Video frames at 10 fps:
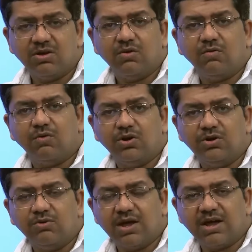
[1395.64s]
want
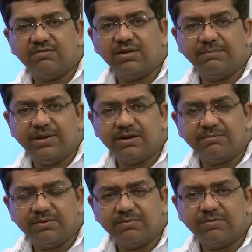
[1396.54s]
to have the bare
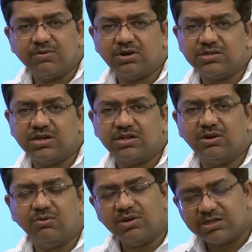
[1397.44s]
minimum cost or the
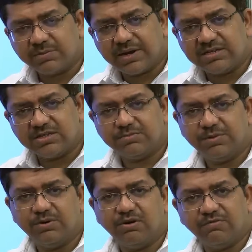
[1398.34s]
lowest price is
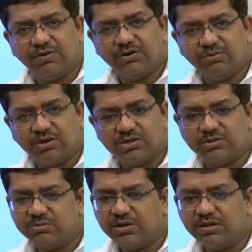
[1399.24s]
being offered to
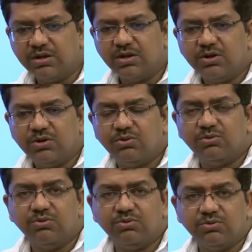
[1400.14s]
customer
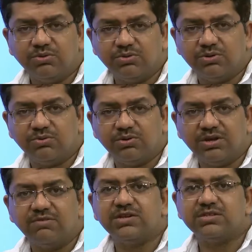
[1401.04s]
to
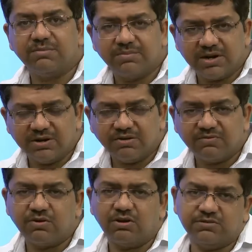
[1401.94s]
recover some kind of
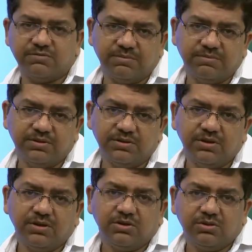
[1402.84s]
cost from
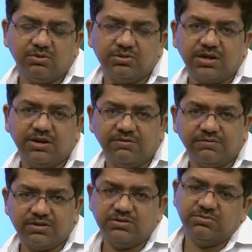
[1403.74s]
those kind of
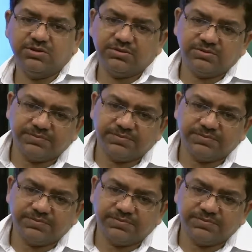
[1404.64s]
customers.